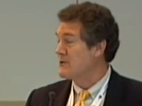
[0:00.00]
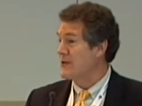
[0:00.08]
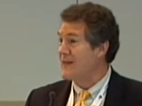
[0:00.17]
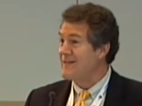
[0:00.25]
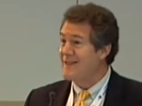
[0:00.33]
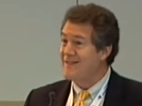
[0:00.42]
and
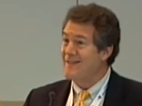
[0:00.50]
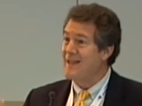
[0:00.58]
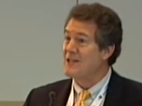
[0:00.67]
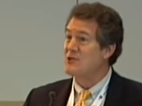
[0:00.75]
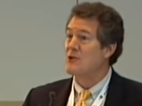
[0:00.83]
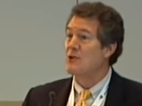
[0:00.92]
I think that
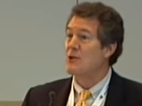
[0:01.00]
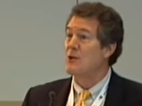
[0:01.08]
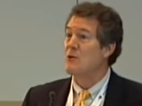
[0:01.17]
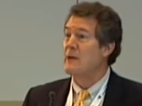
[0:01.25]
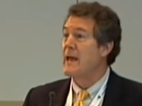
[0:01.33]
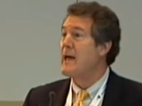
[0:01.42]
that's going to
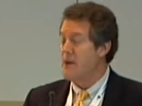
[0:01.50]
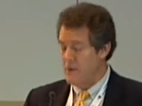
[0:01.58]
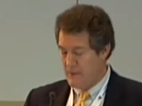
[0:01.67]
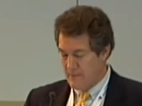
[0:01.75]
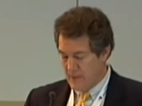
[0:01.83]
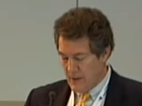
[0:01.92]
go down.